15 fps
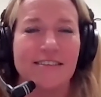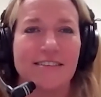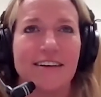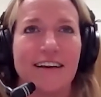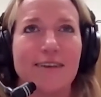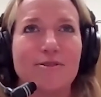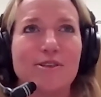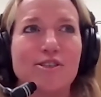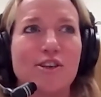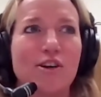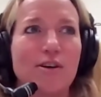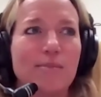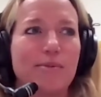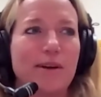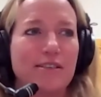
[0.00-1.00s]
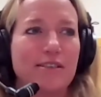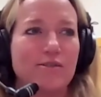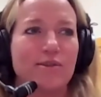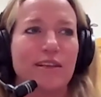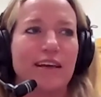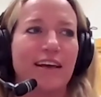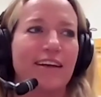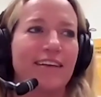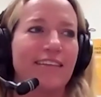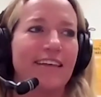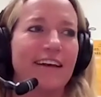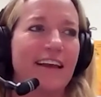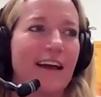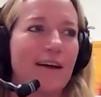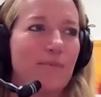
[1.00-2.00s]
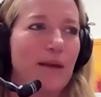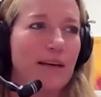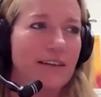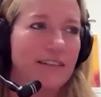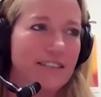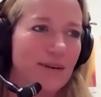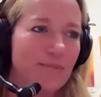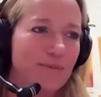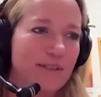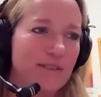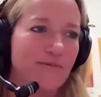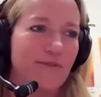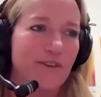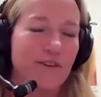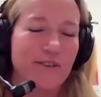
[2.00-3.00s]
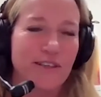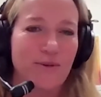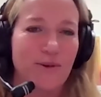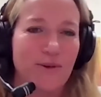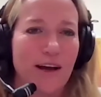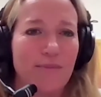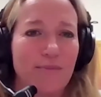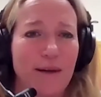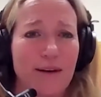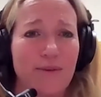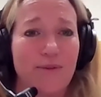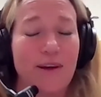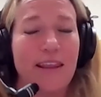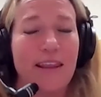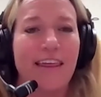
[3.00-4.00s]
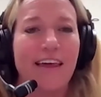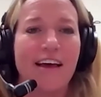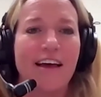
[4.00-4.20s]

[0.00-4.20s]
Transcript: And I was so impressed with it, and then got me hooked up with some folks that were helping with